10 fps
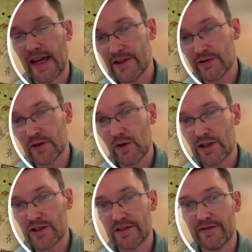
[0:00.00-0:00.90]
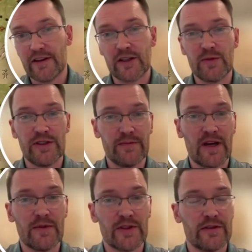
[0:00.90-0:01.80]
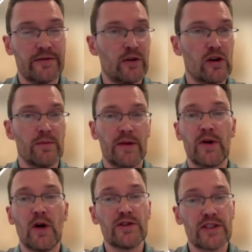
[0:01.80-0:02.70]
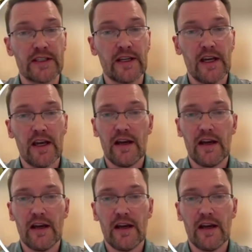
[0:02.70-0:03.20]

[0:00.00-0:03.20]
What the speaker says: answering questions of other community members on the forum and posting